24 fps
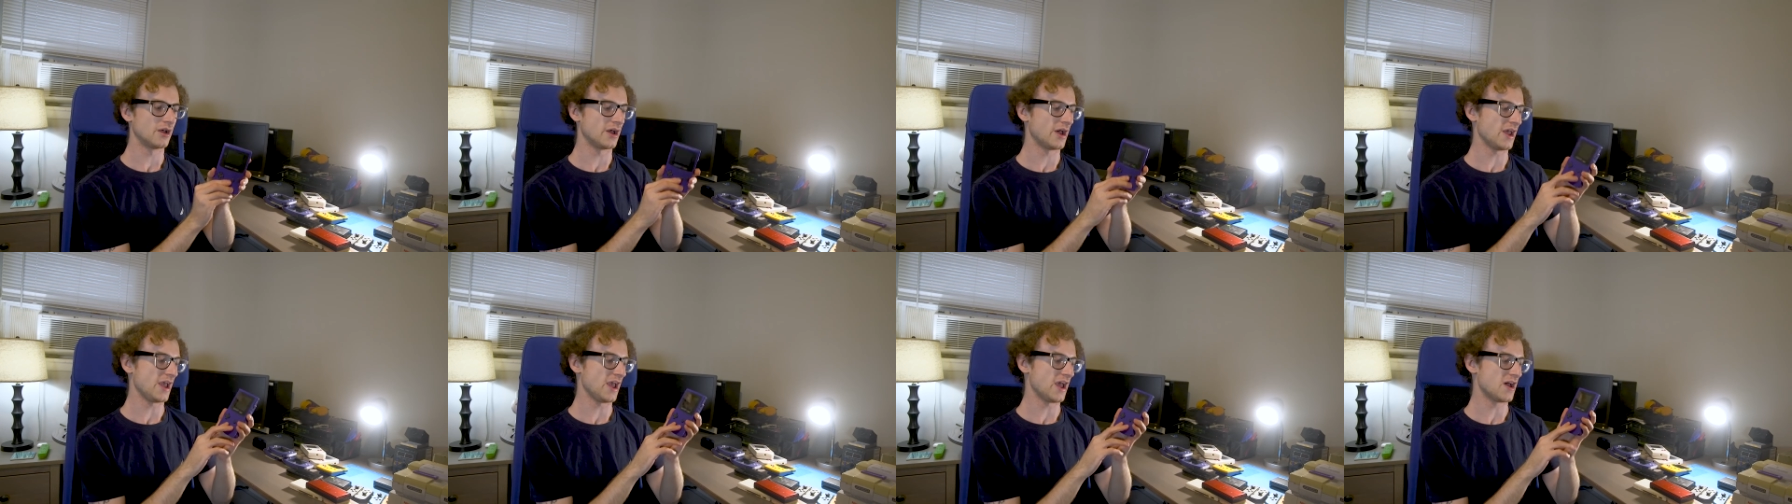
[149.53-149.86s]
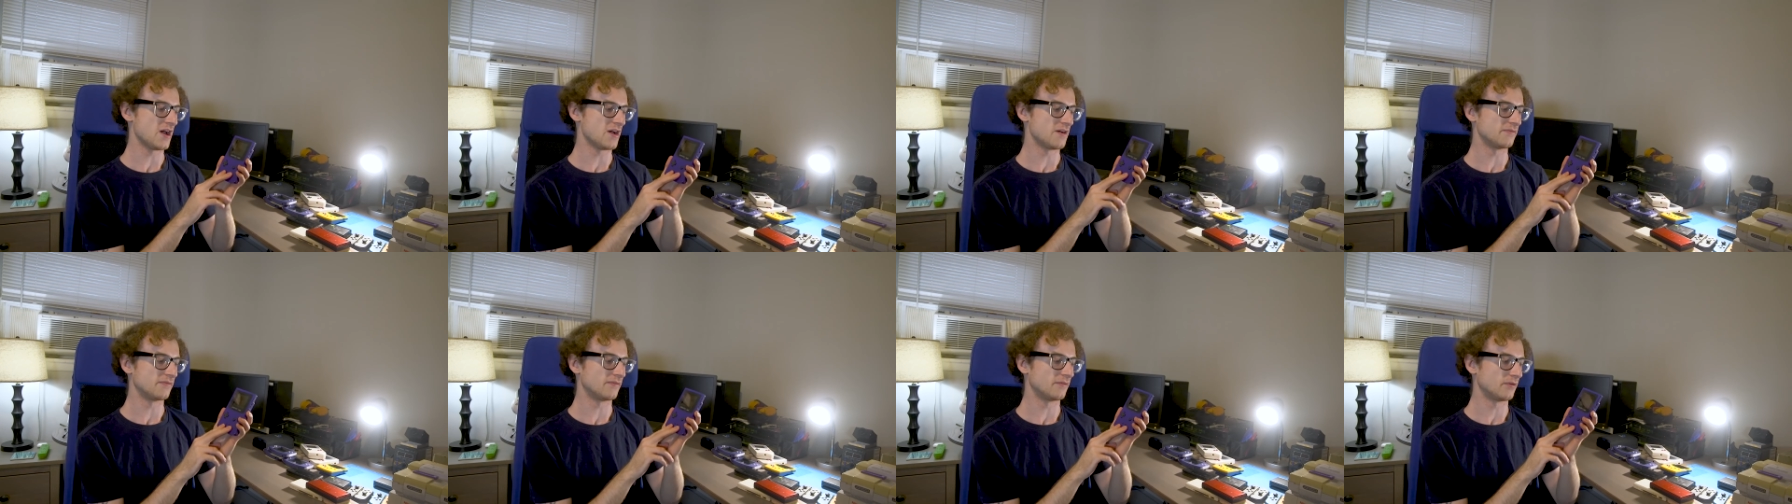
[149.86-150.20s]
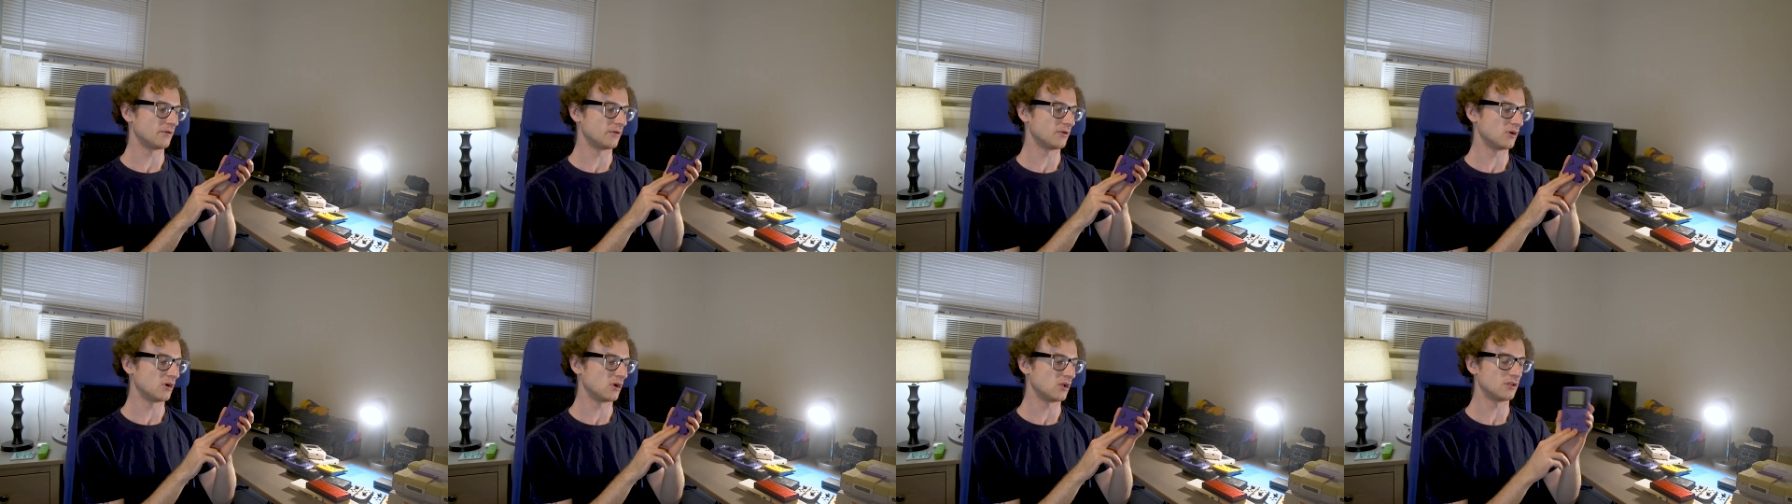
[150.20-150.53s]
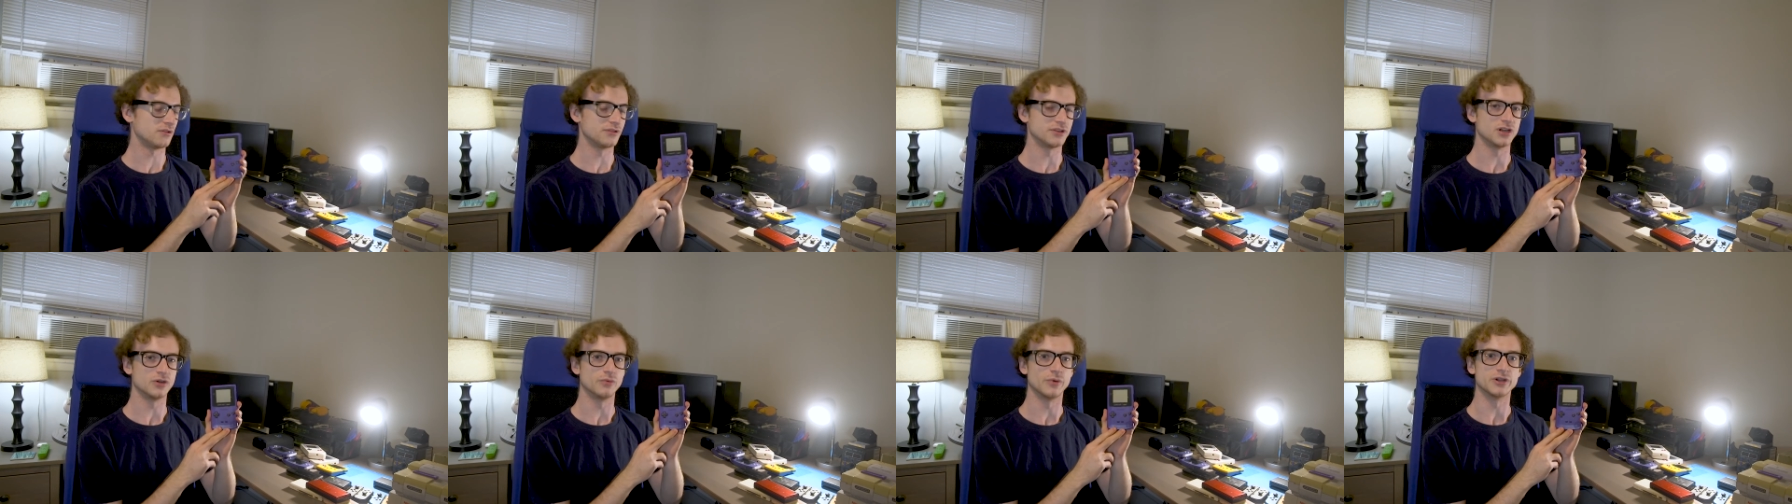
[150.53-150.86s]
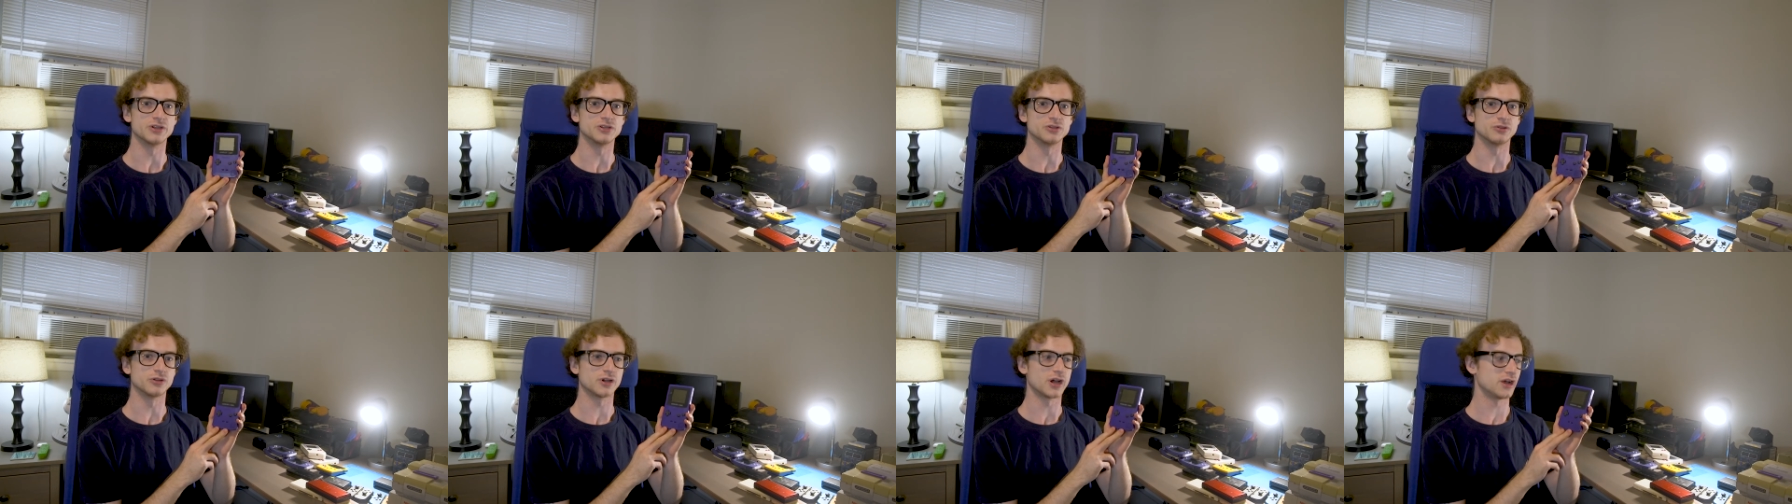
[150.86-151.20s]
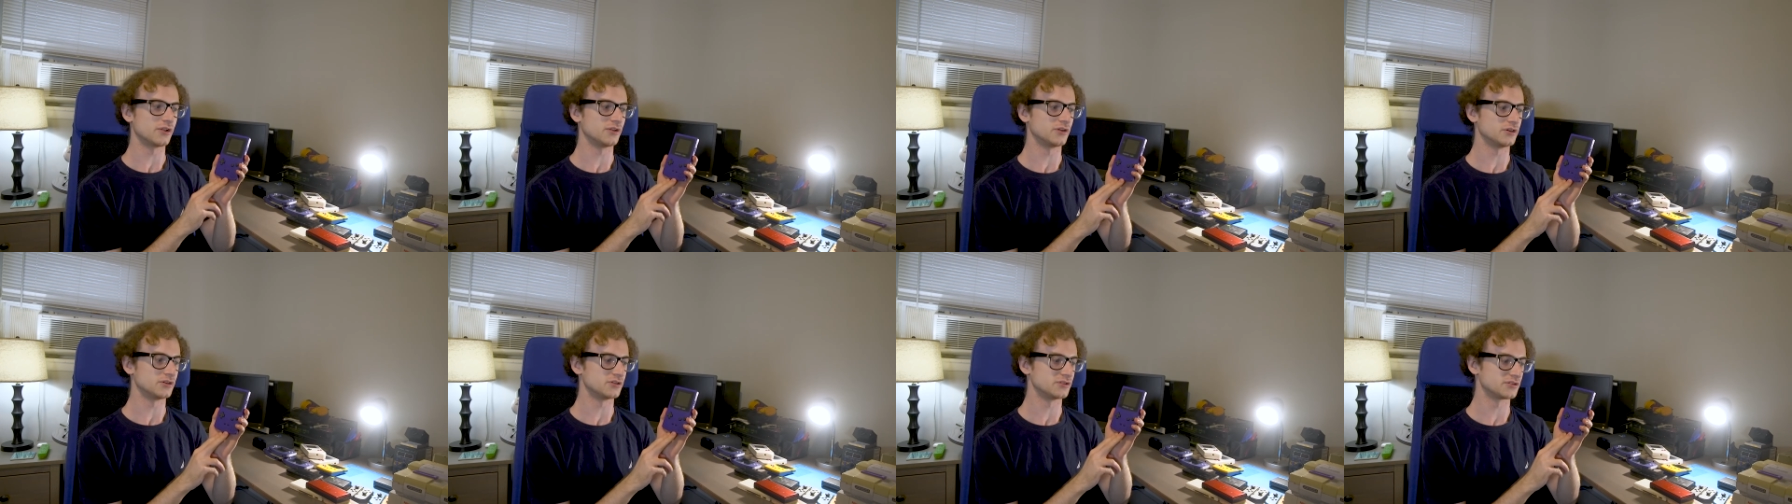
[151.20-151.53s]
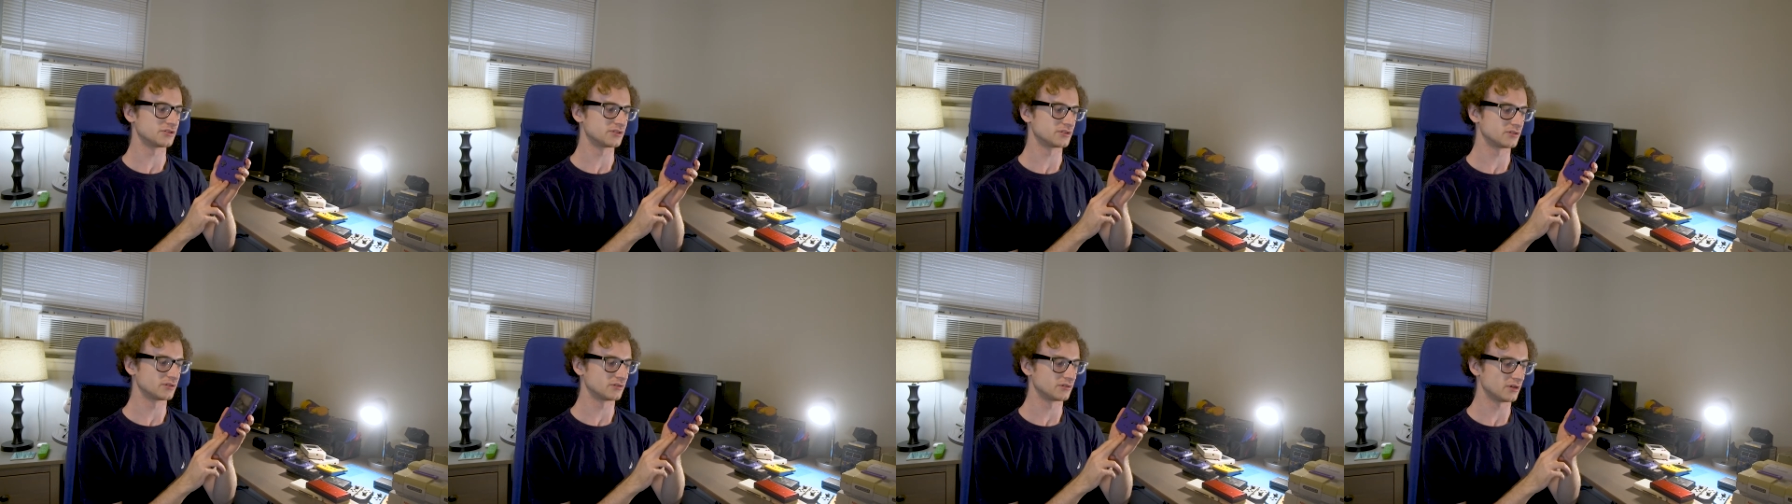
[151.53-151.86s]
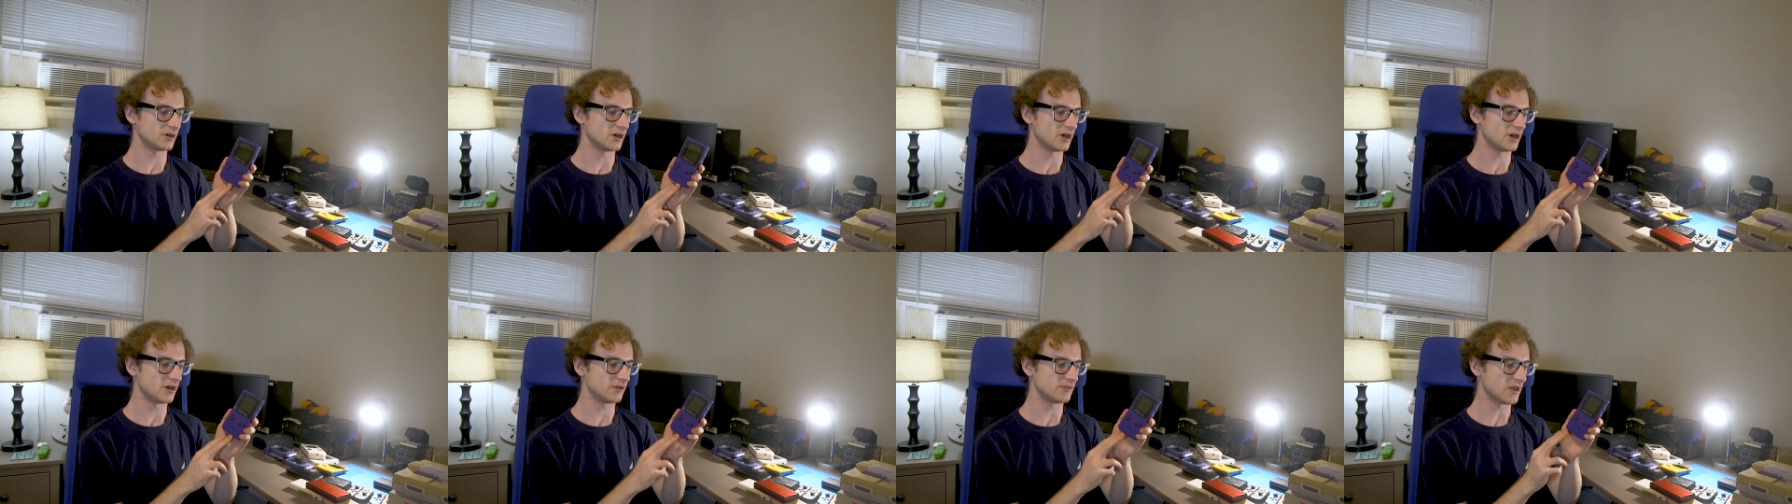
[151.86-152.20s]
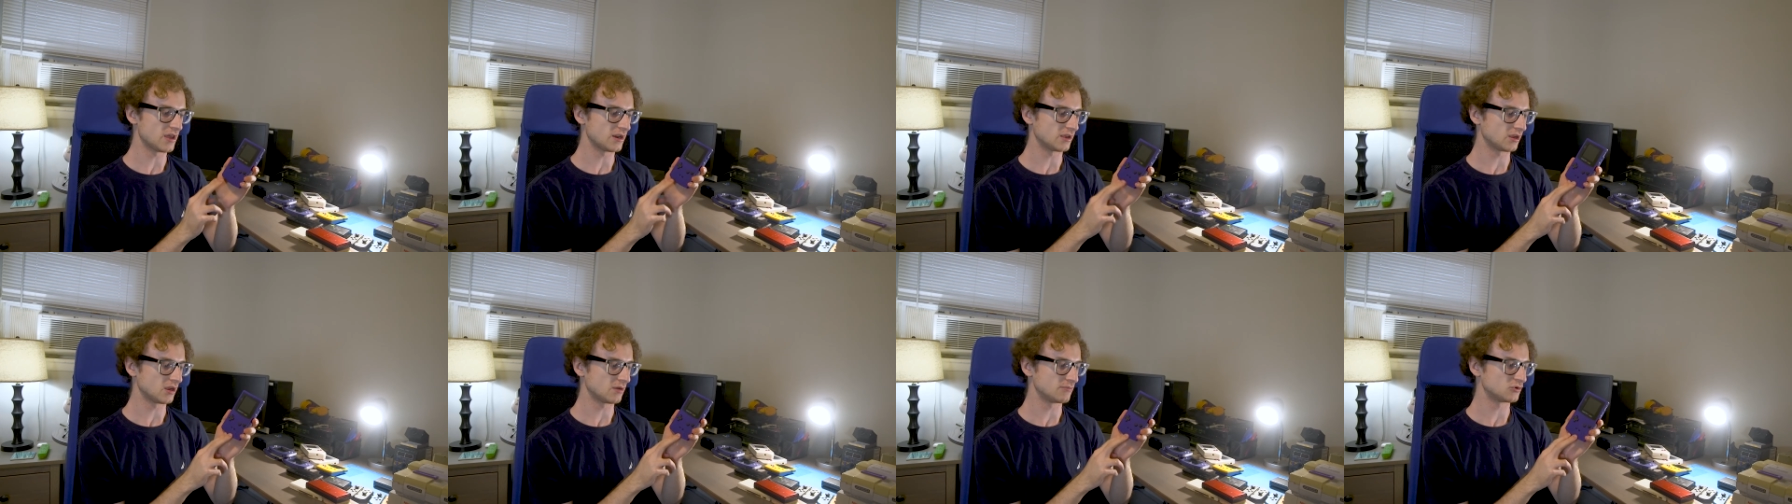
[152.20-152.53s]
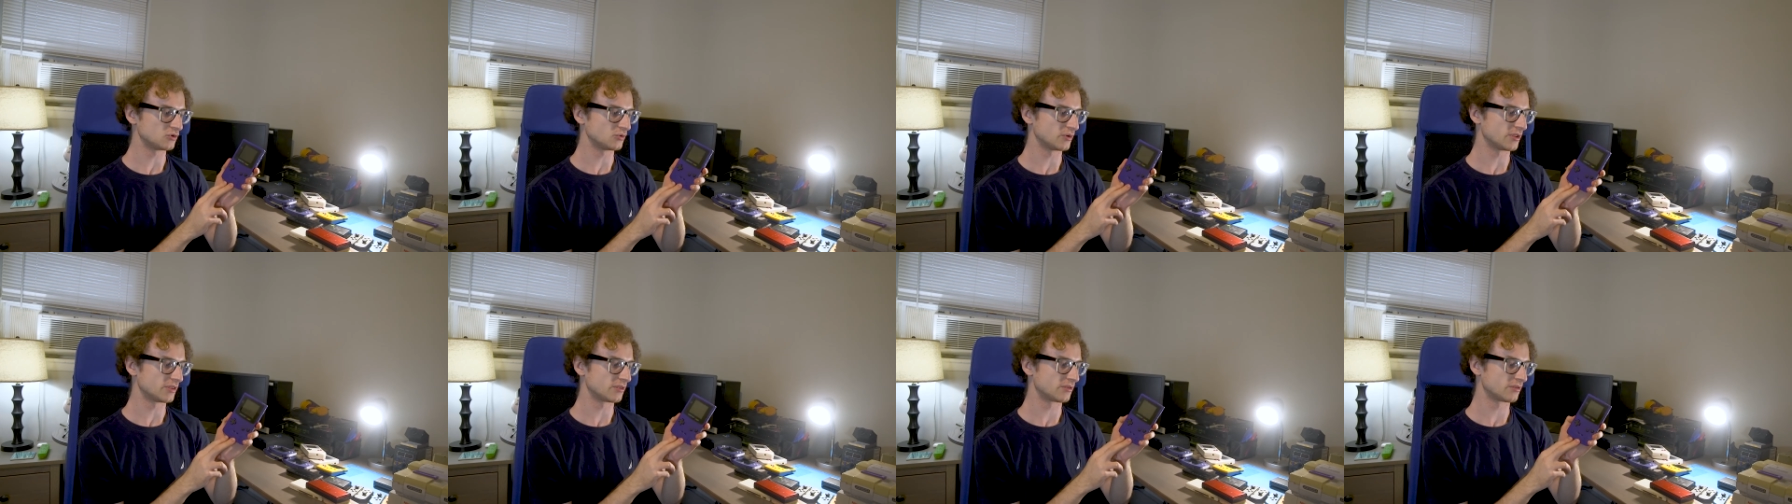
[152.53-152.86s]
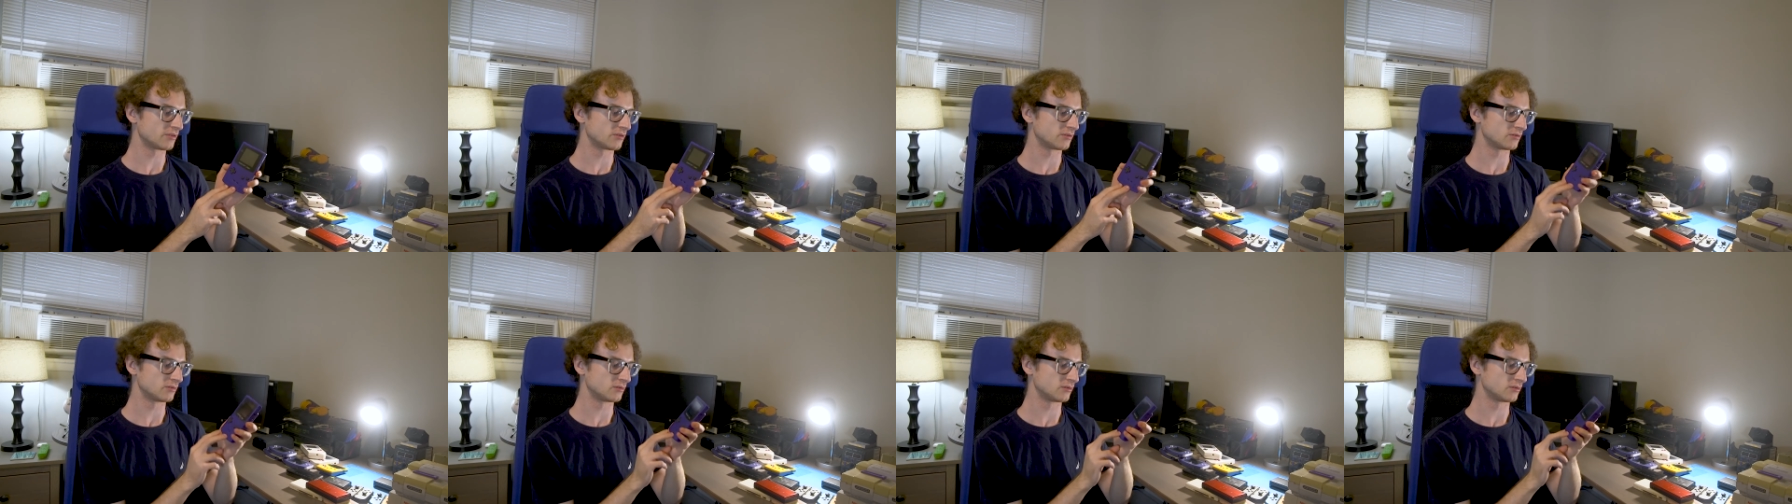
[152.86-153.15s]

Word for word: I have all the original colors uh, that it comes with.